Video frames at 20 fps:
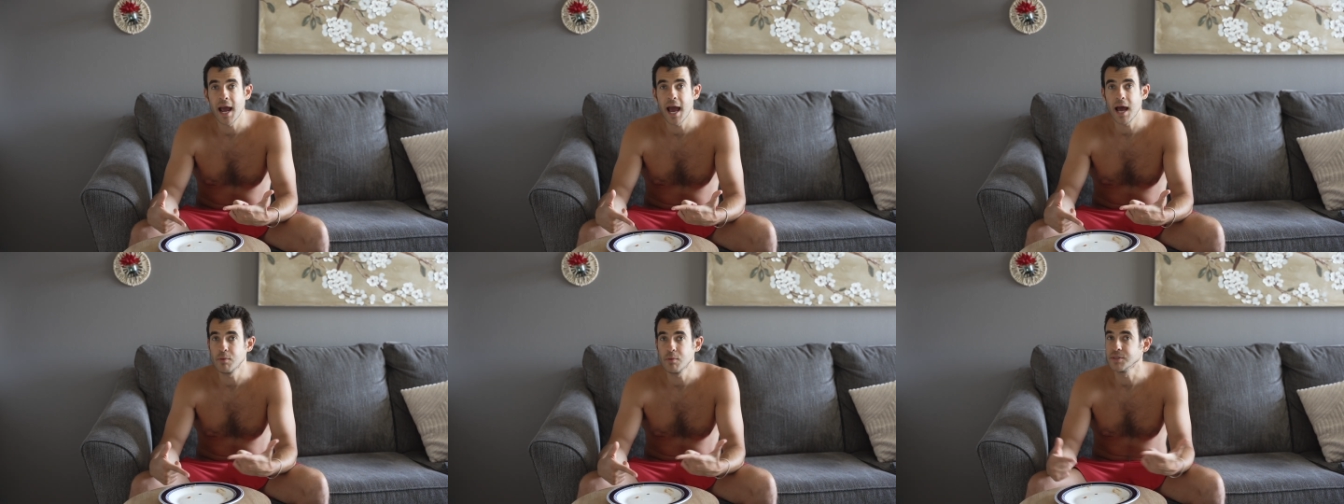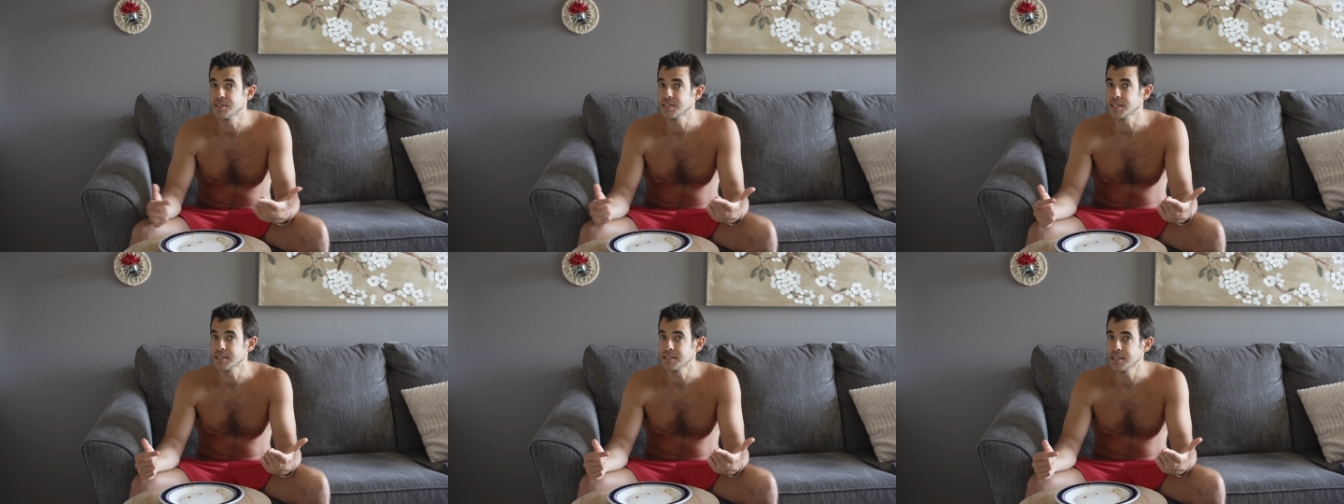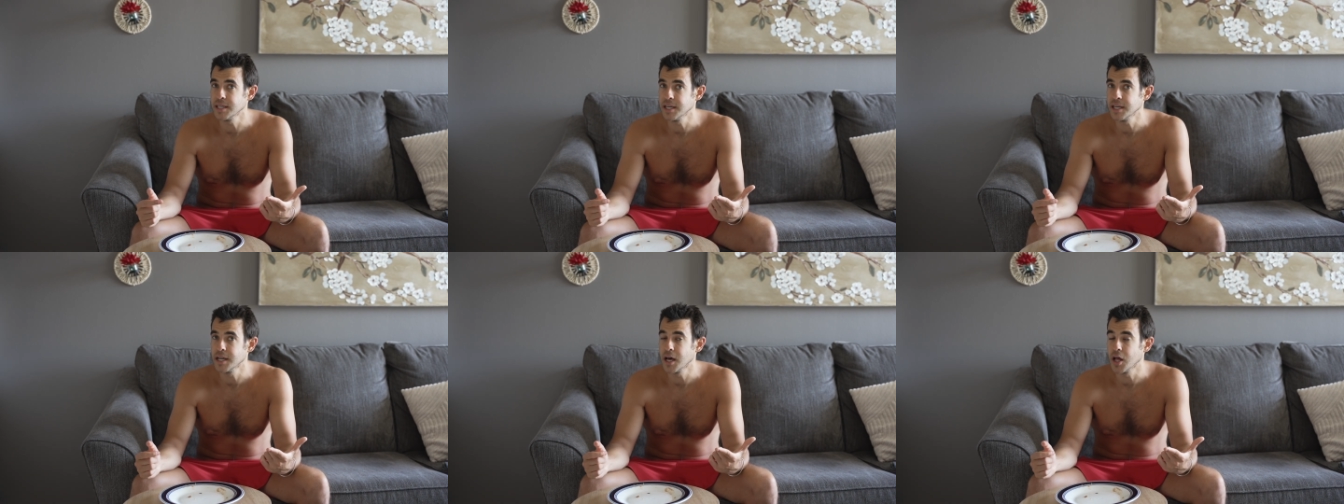had was
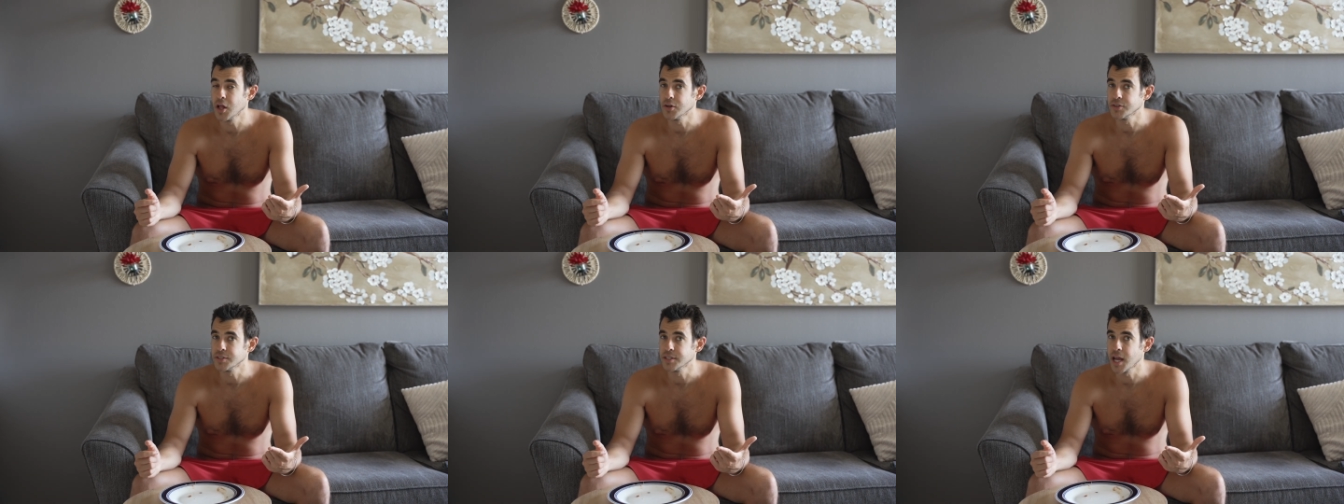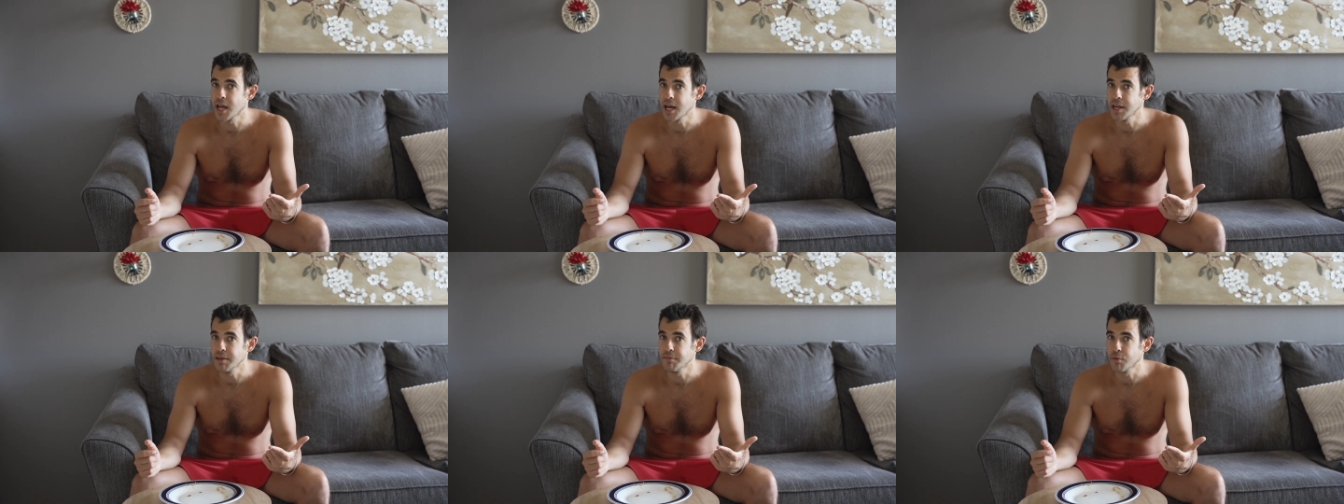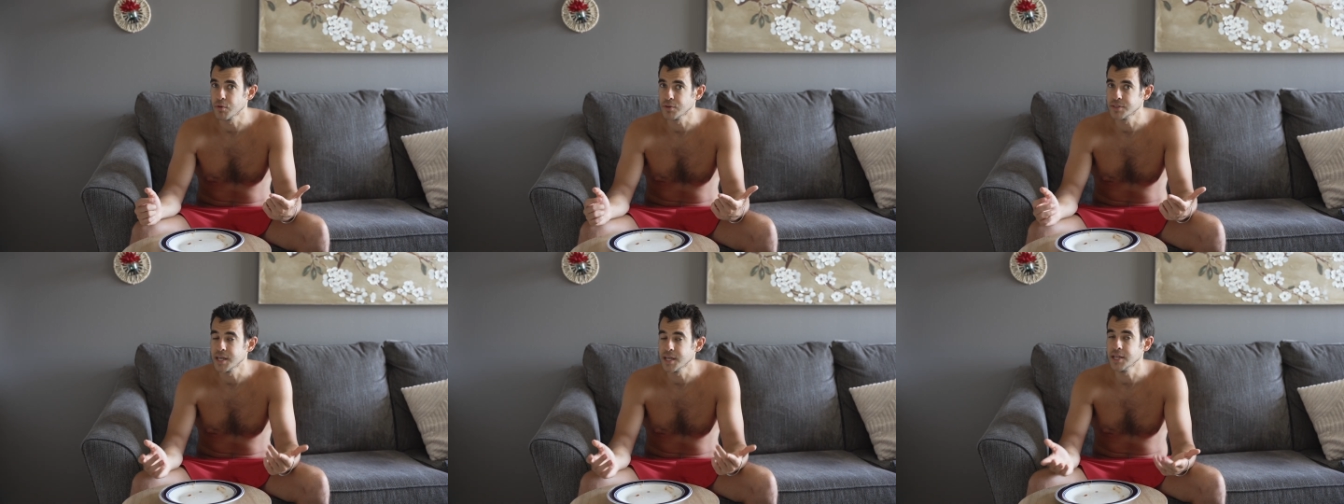
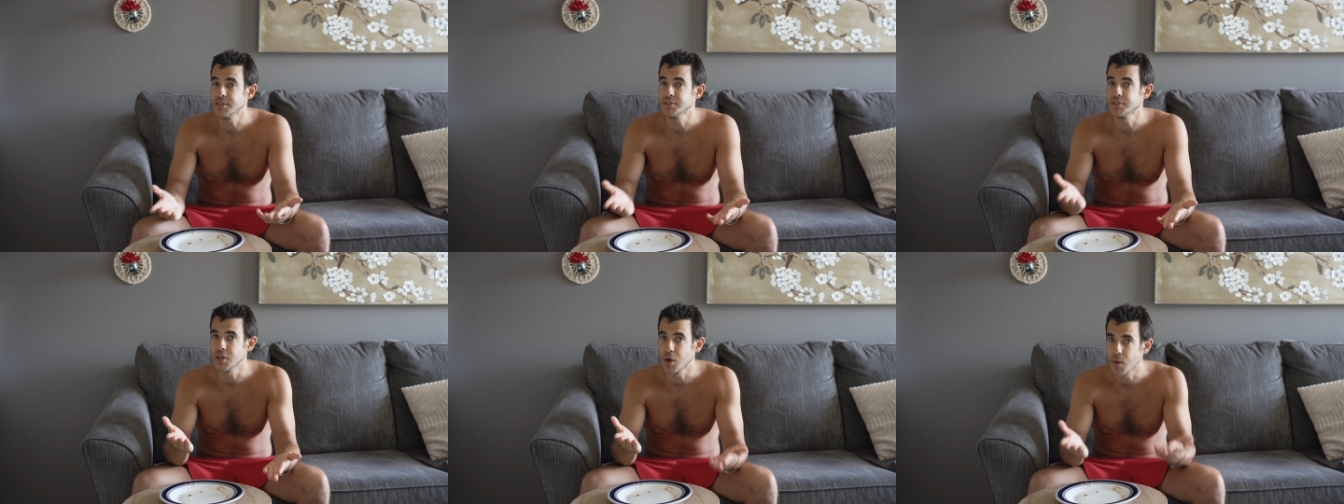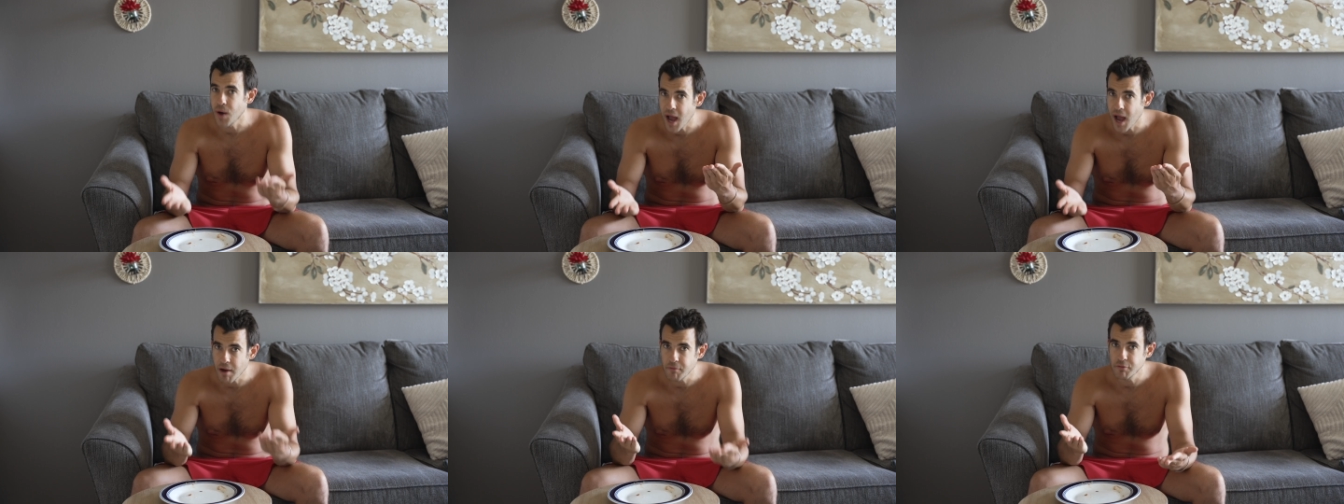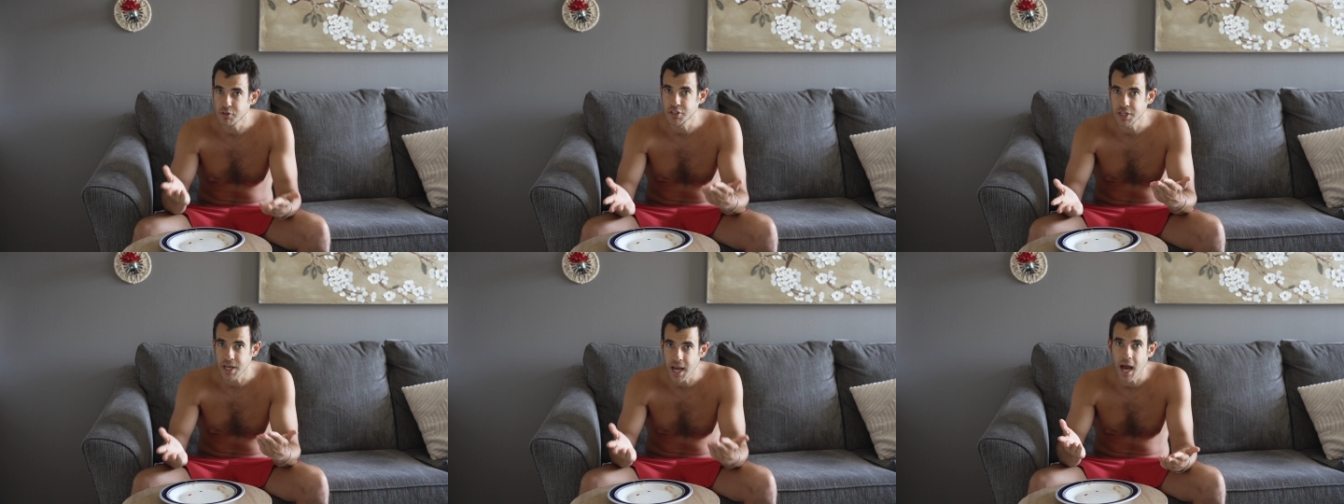$16.94, so
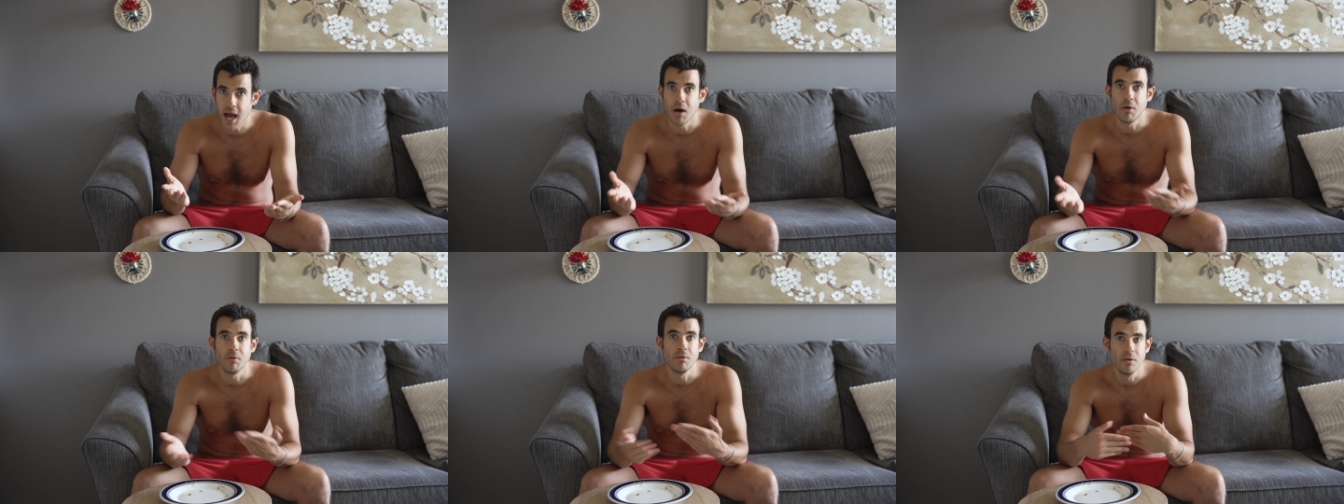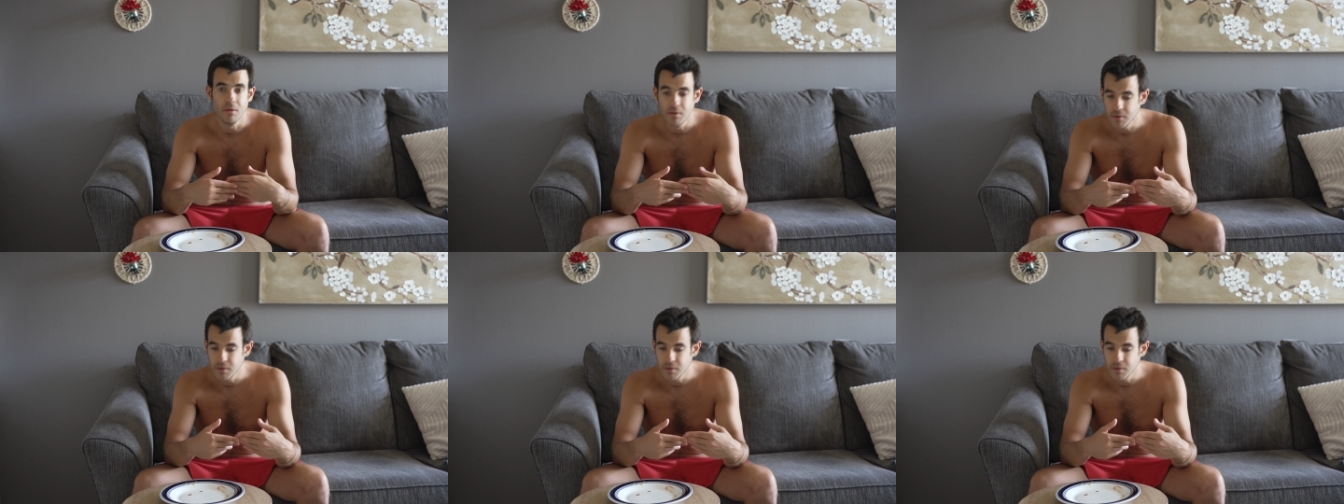averaging out